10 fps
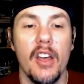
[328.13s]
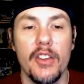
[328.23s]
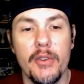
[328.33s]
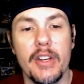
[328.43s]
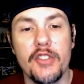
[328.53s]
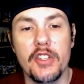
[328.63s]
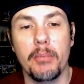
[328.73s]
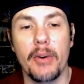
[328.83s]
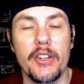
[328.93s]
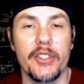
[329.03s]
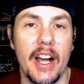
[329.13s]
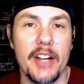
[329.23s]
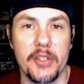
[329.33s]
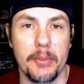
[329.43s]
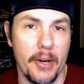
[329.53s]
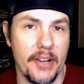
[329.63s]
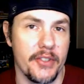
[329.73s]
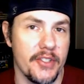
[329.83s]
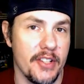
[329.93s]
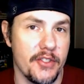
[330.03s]
you can just bring your nitrous pressure
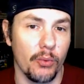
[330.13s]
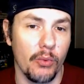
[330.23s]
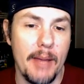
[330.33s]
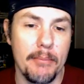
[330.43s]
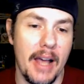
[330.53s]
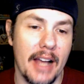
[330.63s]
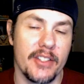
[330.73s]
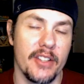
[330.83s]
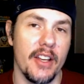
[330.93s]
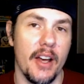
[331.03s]
sensor right back to the